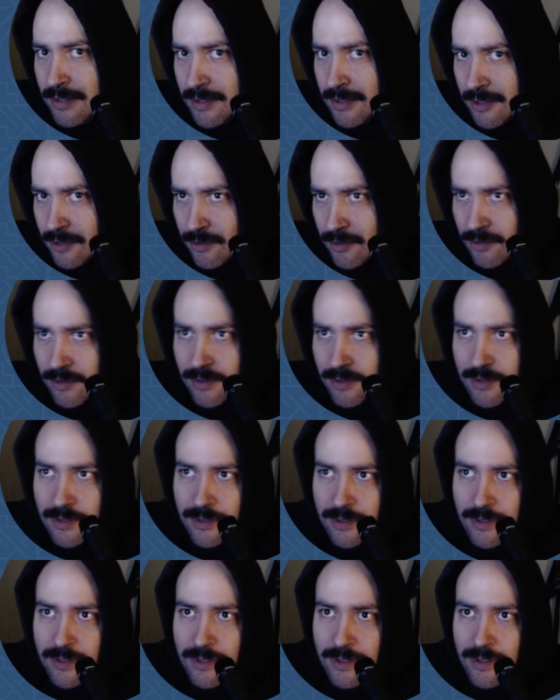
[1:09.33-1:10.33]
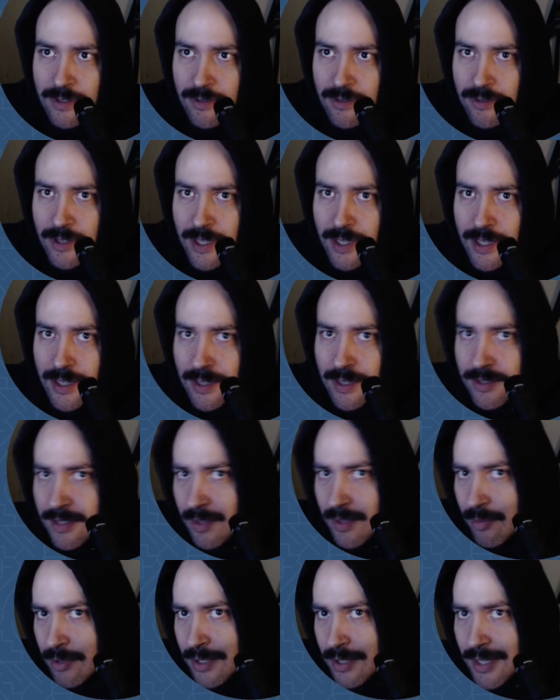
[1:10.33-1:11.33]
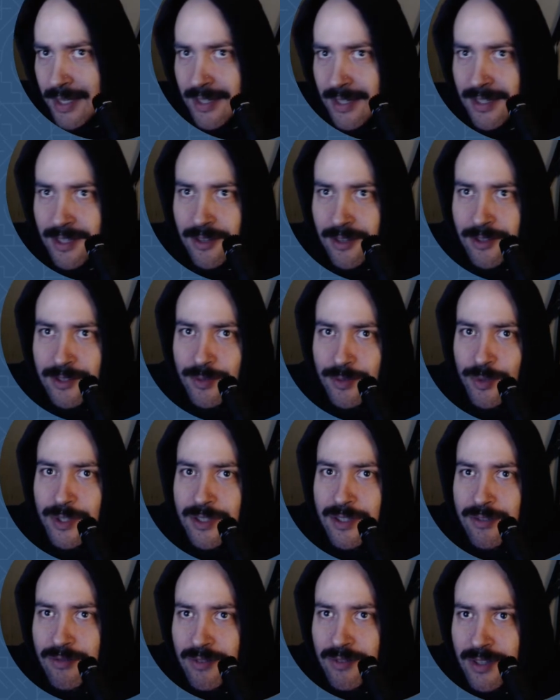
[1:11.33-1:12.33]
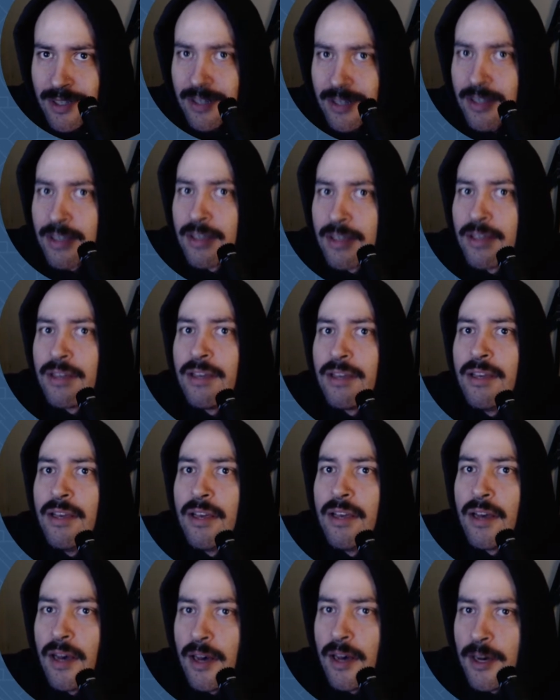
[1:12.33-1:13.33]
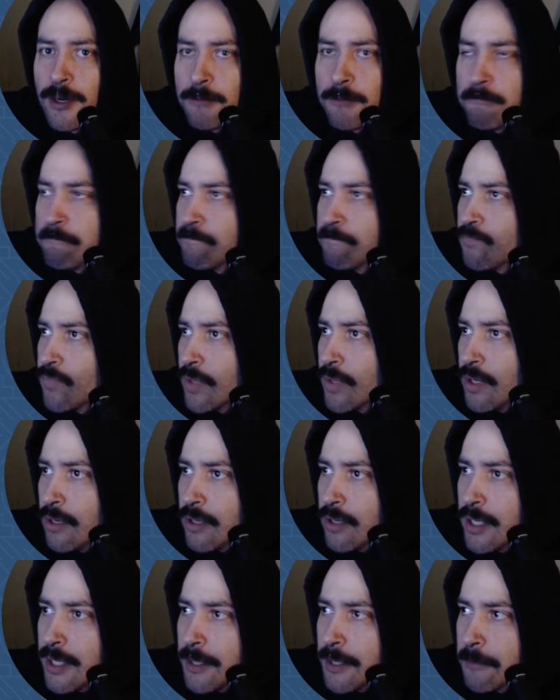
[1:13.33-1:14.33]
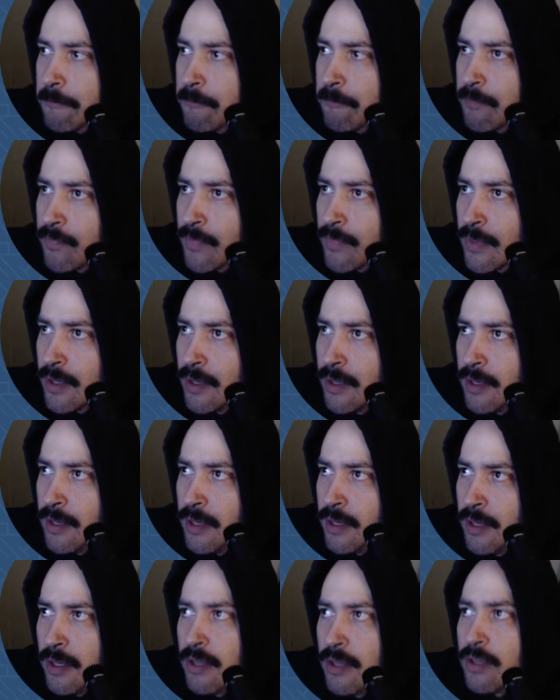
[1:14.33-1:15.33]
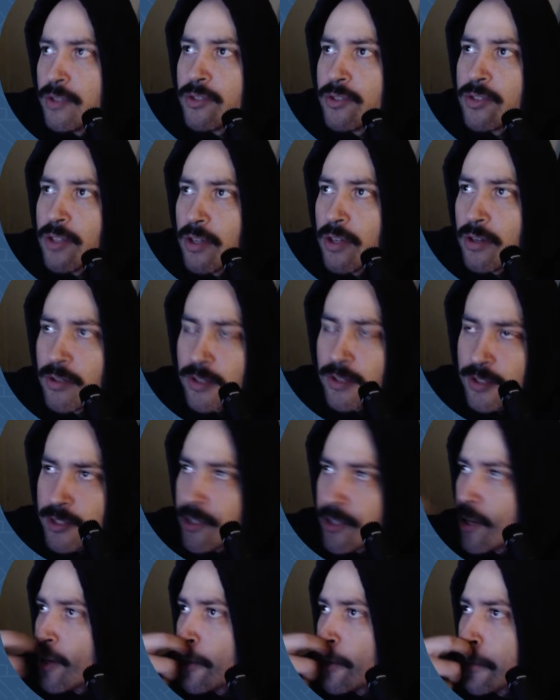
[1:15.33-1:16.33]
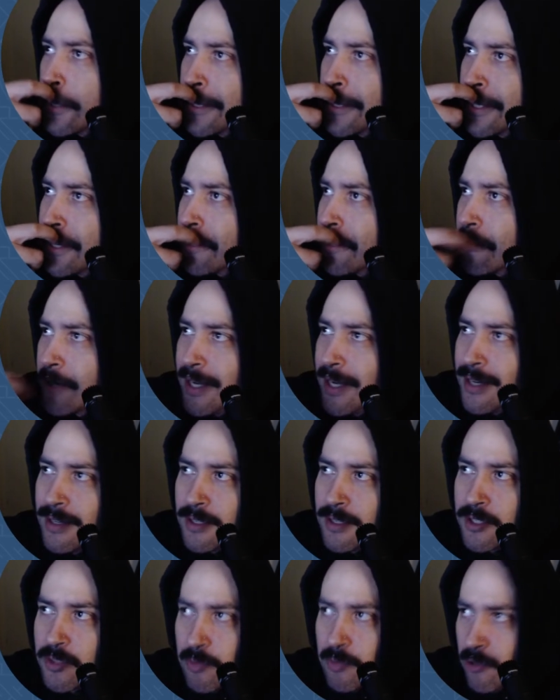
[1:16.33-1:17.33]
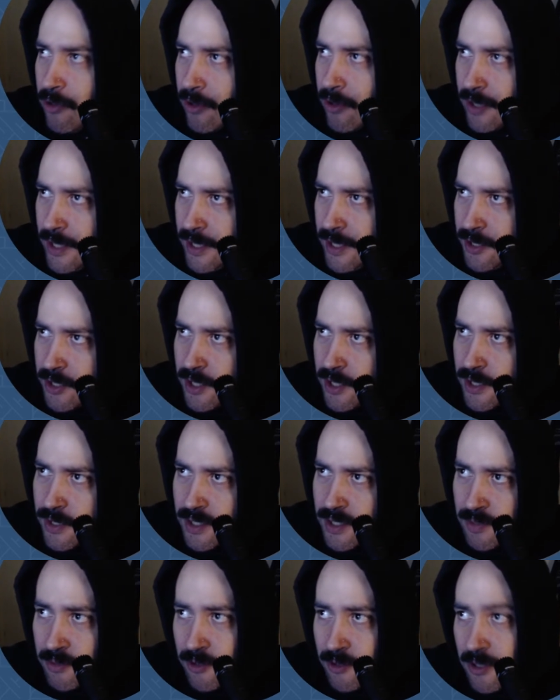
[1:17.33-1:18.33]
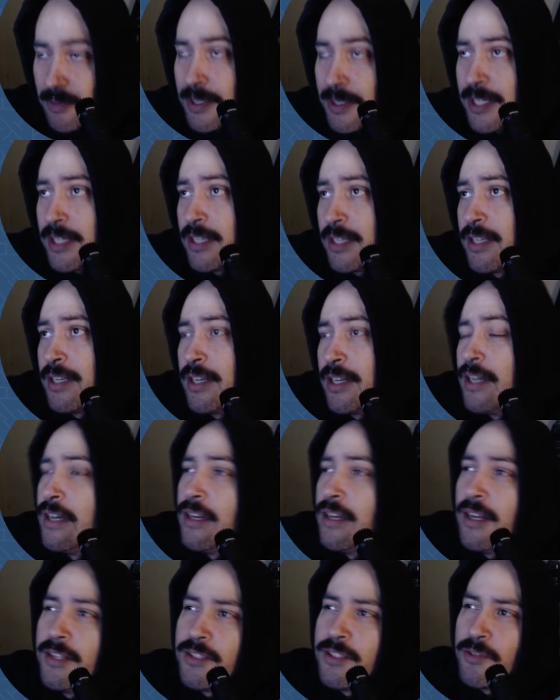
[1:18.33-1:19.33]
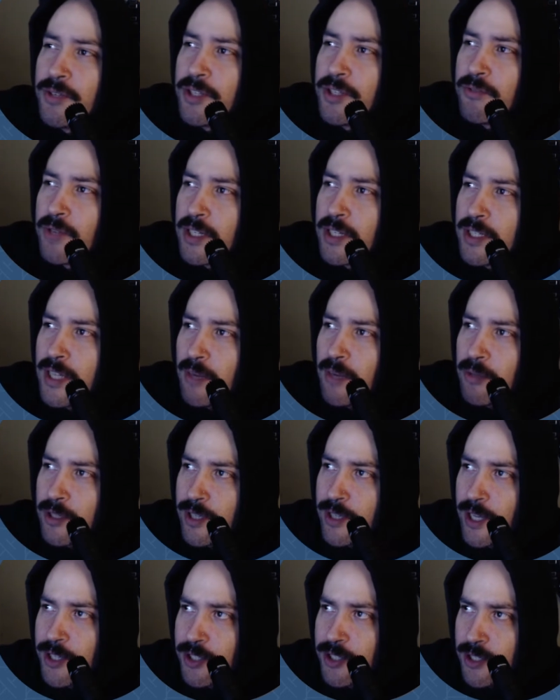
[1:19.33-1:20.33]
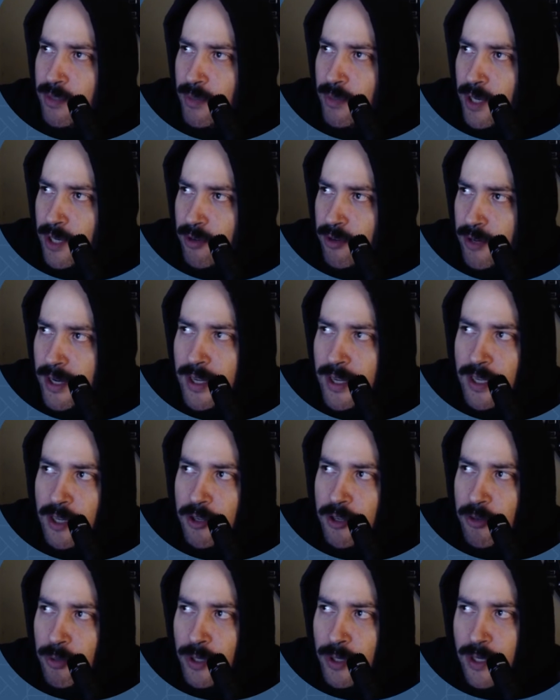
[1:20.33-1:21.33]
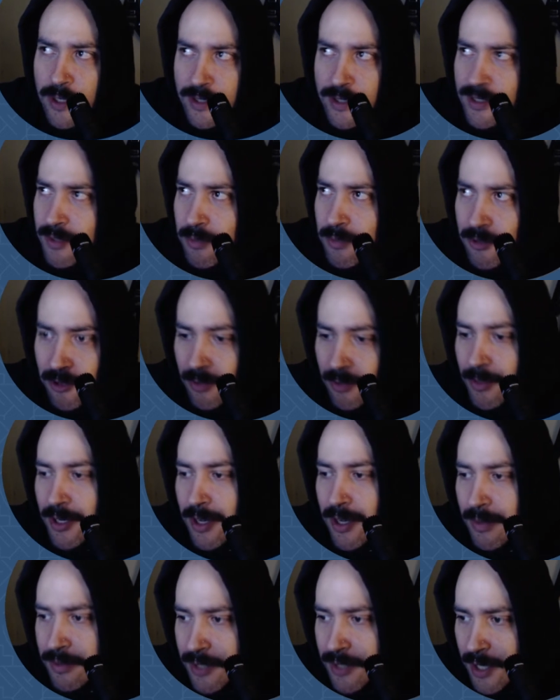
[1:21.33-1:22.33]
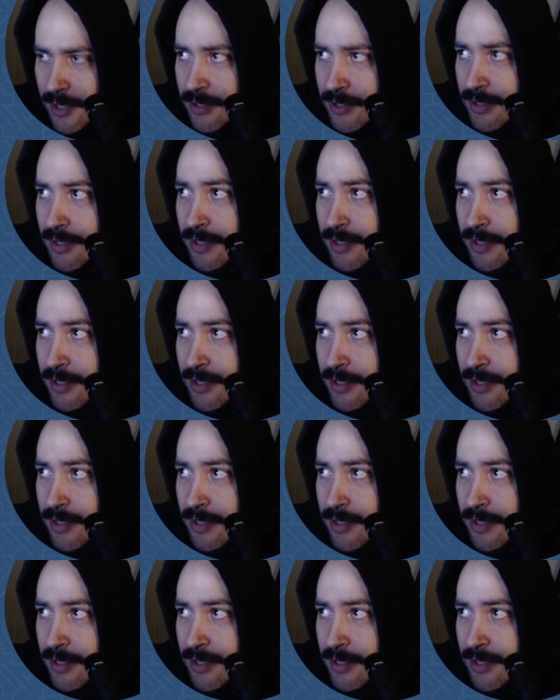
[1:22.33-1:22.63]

Cool. We're getting a deprecated notice, but that's fine. All right. So to start, we're going to create and explore an Nginx deployment. And so we can run an application by creating a Kubernetes deployment object